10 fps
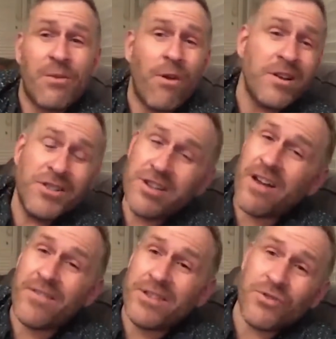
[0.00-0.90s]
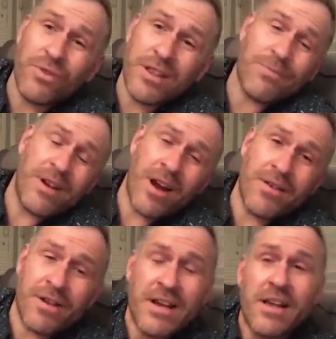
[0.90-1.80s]
Why aren't you covering the
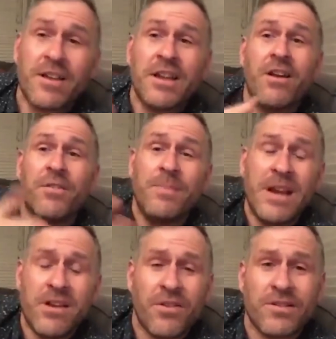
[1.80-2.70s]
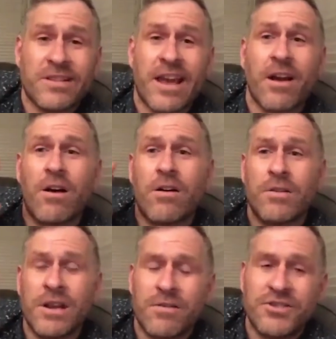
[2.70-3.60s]
2,300? You know, the media, they're saying,
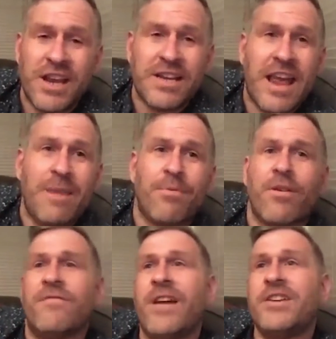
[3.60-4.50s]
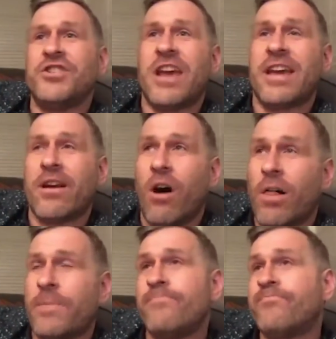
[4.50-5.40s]
oh, you know, Jake Taper, or fake Jake, I
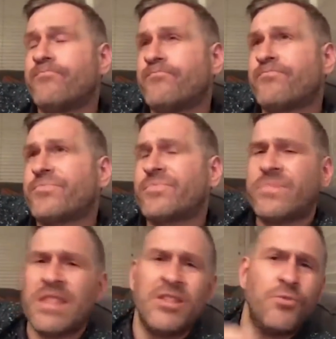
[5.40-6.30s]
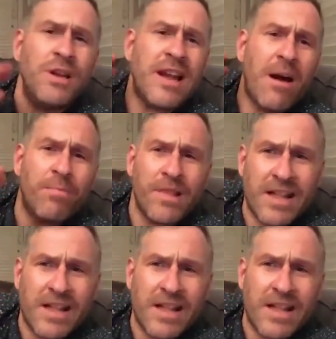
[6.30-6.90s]
call him, tweeted out,